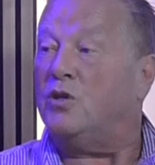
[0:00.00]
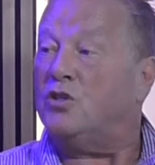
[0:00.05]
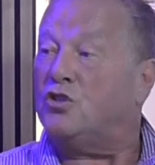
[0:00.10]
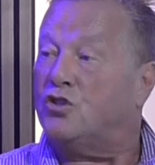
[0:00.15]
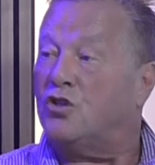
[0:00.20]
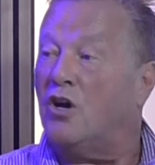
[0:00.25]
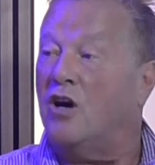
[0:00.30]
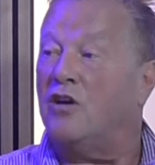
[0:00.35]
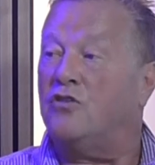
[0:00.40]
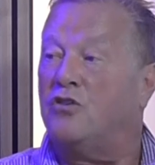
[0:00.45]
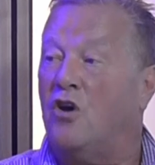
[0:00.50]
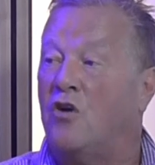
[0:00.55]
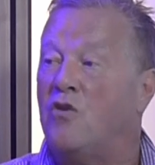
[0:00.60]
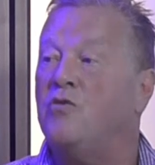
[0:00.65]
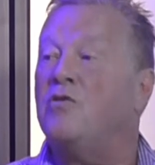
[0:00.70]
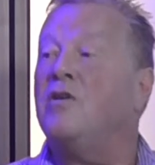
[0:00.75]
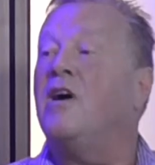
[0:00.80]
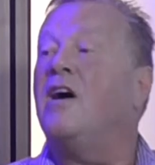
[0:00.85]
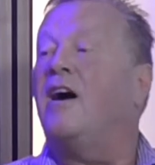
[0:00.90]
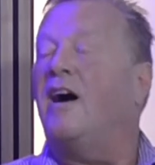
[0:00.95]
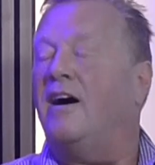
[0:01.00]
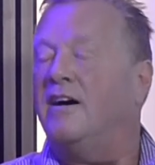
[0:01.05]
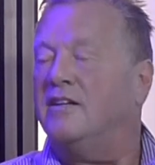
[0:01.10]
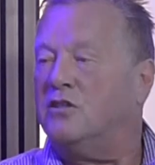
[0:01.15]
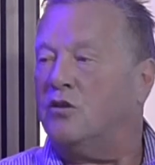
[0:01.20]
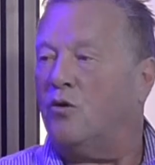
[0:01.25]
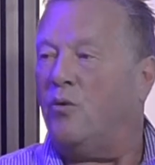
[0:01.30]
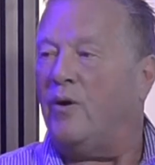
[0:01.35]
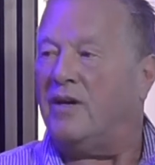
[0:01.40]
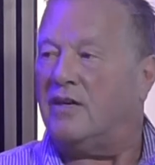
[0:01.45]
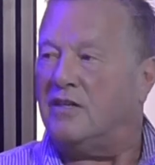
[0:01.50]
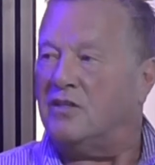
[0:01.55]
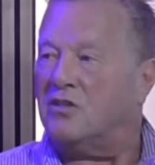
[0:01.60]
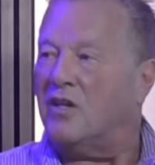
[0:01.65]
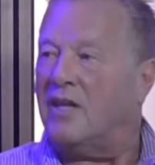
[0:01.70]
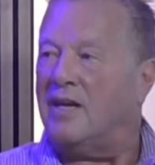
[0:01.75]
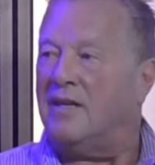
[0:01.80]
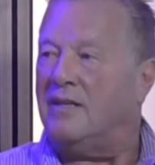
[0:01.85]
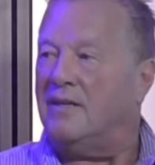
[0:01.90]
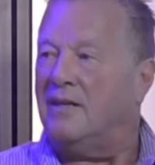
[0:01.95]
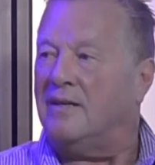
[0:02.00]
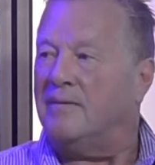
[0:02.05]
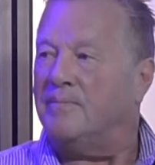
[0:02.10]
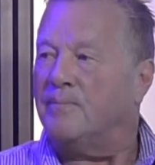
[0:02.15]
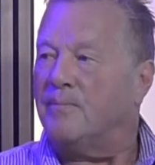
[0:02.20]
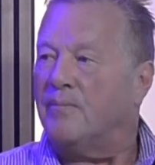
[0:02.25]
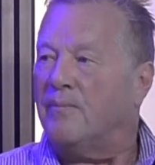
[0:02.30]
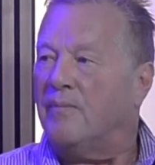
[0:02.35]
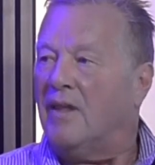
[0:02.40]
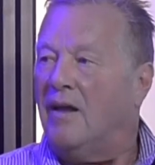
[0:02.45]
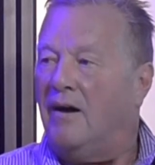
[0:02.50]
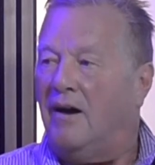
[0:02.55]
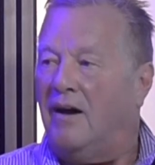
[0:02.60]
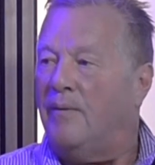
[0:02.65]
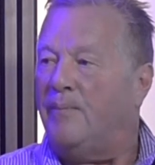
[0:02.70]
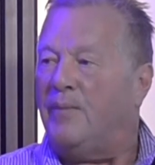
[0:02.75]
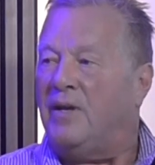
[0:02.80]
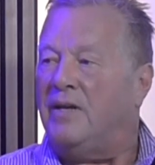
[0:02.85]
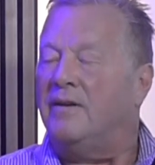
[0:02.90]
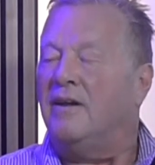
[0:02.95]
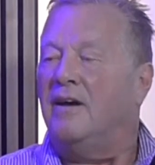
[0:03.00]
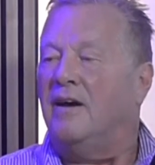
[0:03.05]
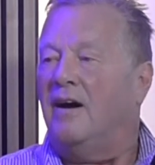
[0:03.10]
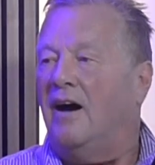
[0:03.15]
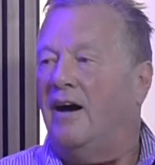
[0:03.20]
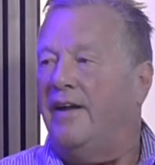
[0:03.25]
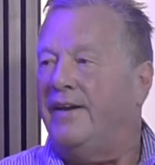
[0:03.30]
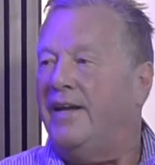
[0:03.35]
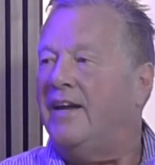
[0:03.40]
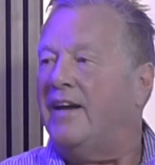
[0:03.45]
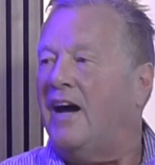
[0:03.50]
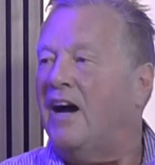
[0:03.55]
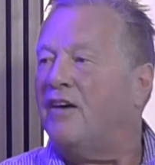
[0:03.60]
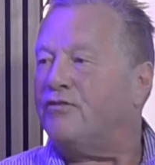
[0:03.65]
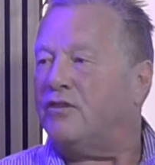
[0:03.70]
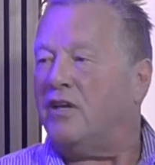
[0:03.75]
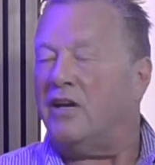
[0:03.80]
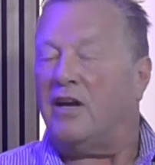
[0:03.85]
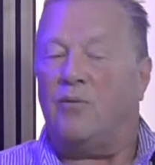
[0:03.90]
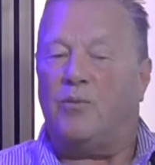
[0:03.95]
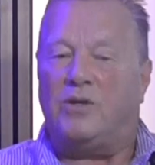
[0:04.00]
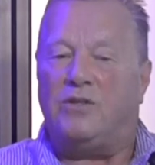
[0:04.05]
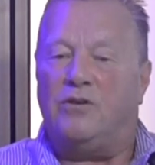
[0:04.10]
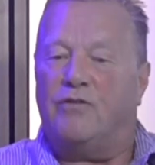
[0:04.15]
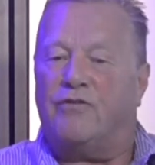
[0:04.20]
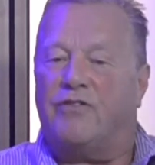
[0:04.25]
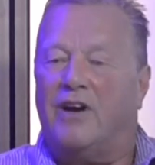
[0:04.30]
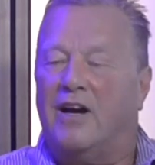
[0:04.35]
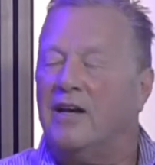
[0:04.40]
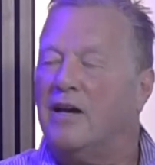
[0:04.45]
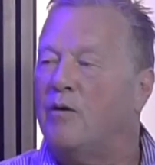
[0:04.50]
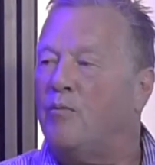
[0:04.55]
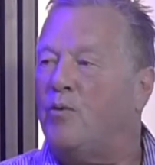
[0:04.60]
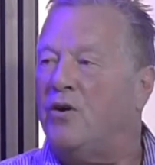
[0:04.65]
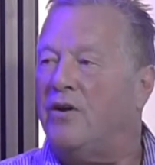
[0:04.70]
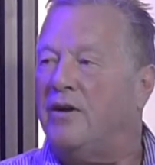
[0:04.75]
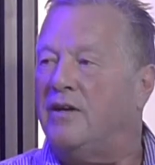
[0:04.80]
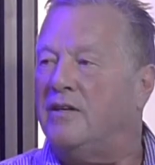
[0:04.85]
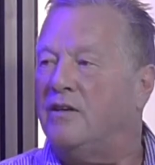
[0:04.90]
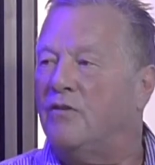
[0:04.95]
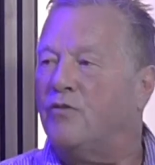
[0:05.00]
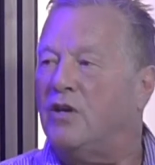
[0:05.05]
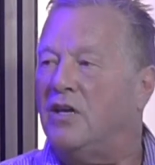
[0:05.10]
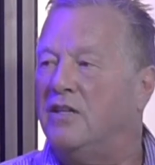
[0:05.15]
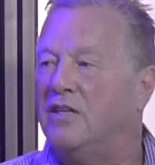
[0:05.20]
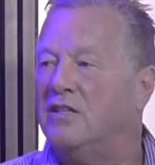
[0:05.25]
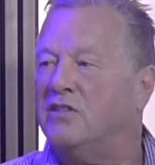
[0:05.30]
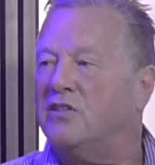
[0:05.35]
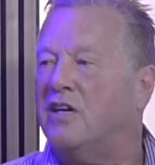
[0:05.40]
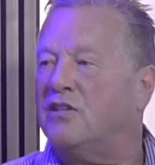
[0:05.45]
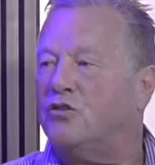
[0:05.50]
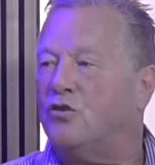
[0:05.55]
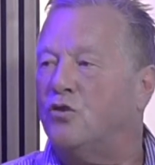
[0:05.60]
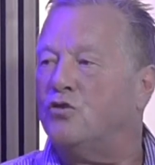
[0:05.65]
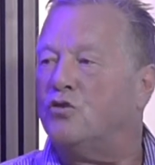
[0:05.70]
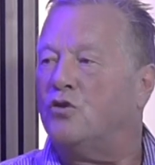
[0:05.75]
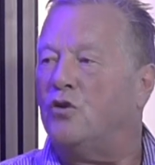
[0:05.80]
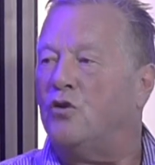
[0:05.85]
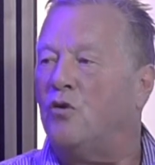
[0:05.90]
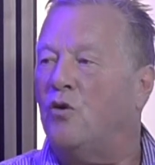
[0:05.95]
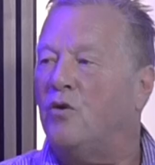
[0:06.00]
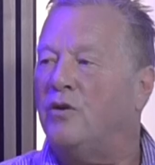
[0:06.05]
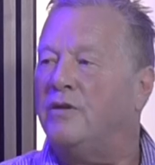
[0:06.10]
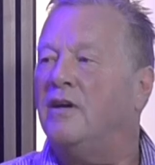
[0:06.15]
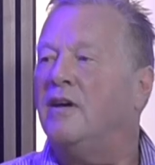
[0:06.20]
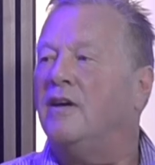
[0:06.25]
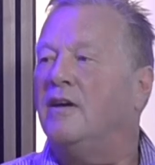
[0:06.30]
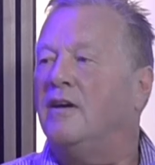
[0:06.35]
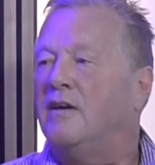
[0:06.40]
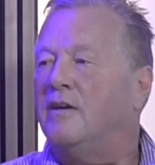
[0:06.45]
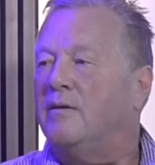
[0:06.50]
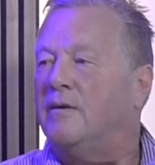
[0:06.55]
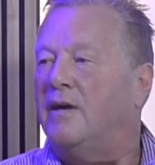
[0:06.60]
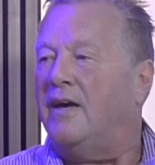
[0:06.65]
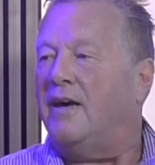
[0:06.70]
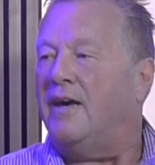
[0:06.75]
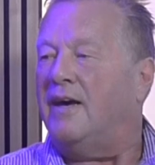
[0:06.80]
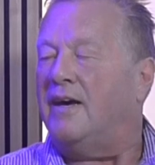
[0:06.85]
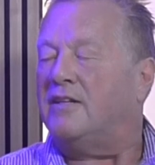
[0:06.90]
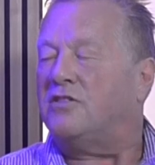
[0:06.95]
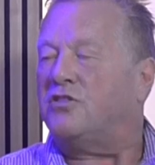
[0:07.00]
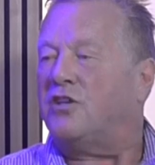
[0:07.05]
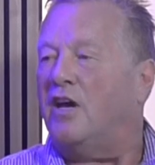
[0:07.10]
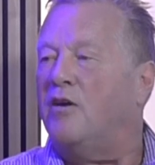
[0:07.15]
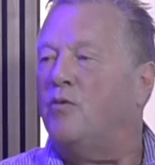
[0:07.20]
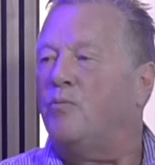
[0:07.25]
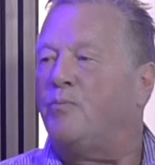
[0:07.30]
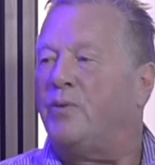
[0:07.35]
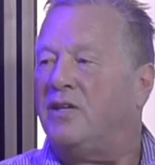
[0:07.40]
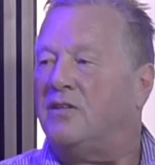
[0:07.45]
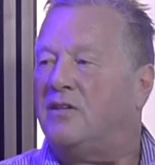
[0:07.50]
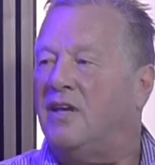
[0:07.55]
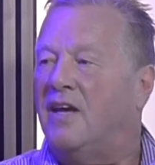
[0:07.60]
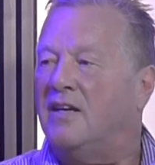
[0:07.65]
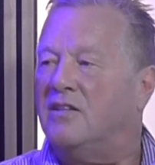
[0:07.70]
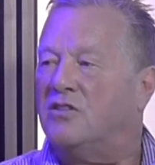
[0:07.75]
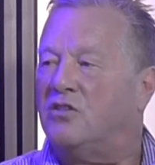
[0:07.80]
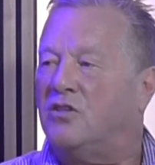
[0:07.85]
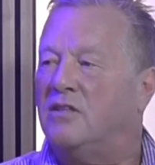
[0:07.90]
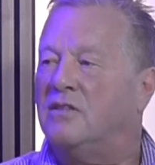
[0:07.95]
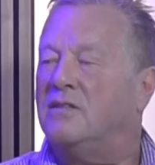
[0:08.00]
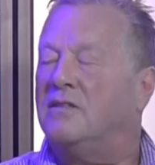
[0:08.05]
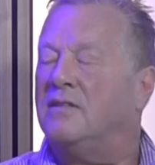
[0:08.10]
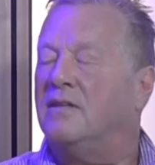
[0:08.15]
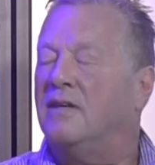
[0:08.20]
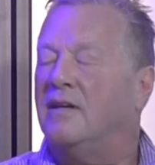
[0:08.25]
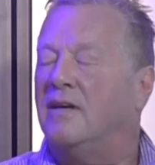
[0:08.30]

shut down as quick as lightning. I mean, and then after that, when you think about it, you've got these issues going on, child protection